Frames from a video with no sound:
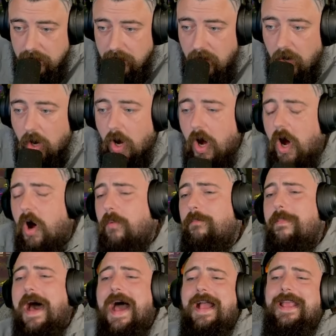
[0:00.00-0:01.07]
Oh,
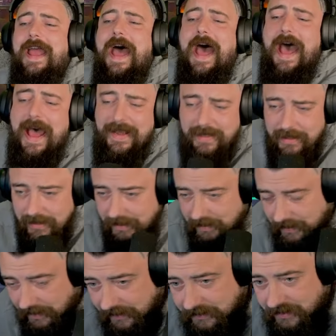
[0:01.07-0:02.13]
my God.
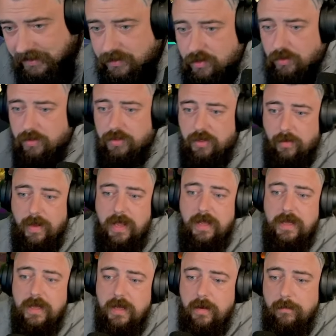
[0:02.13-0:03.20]
Is this going to do it?
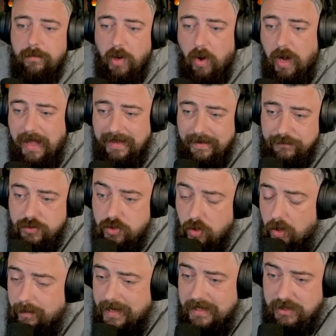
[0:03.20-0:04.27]
Bro, I'll have so
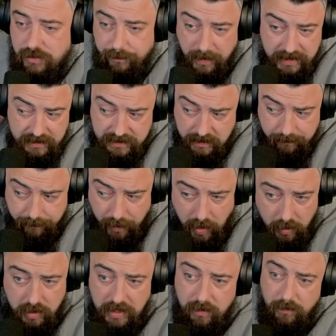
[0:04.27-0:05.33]
many spins in
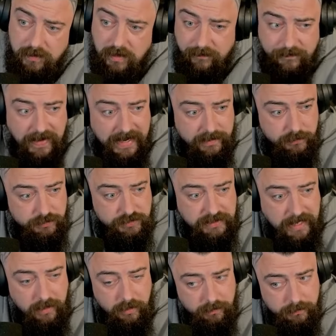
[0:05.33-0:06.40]
pocket with the final
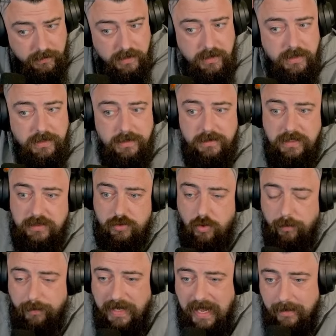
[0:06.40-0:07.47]
setup. This
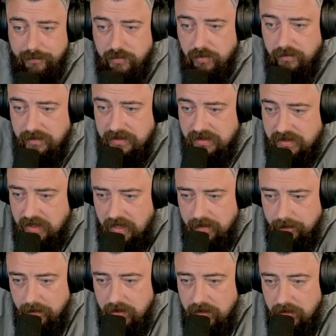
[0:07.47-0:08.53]
could be absolutely insane.
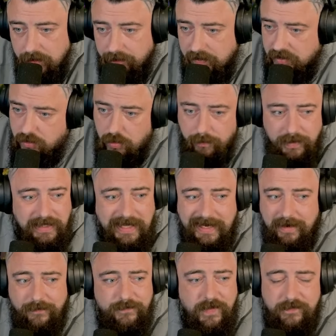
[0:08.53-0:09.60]
This could be like
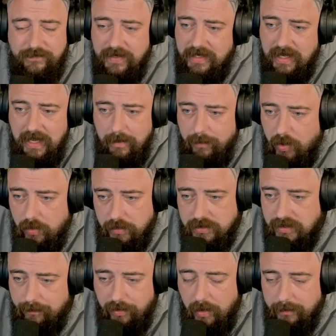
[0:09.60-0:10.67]
a 50k bonus,
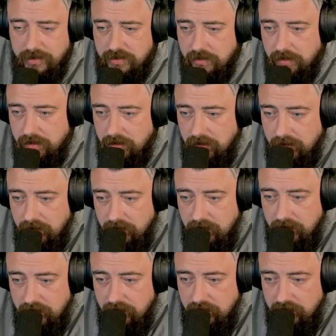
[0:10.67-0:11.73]
I promise you.
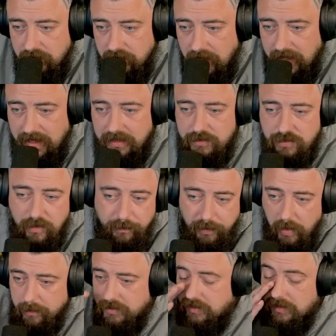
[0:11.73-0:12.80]
I actually
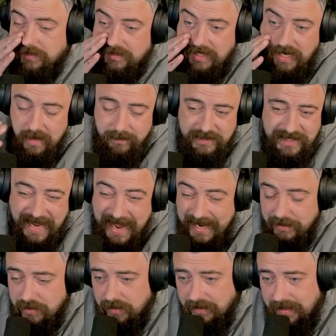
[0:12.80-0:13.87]
promise you, this game is
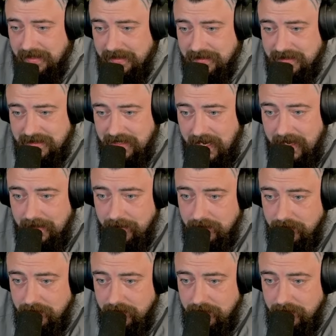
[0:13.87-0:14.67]
actually insane.